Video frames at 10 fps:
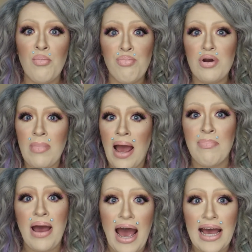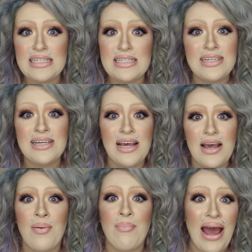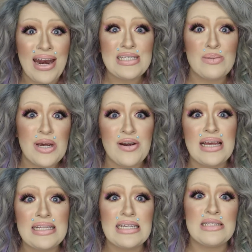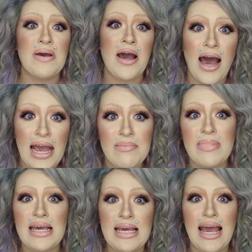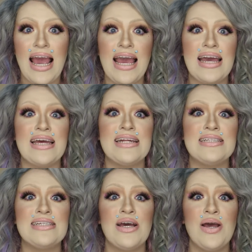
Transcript: put my past bad experiences behind me and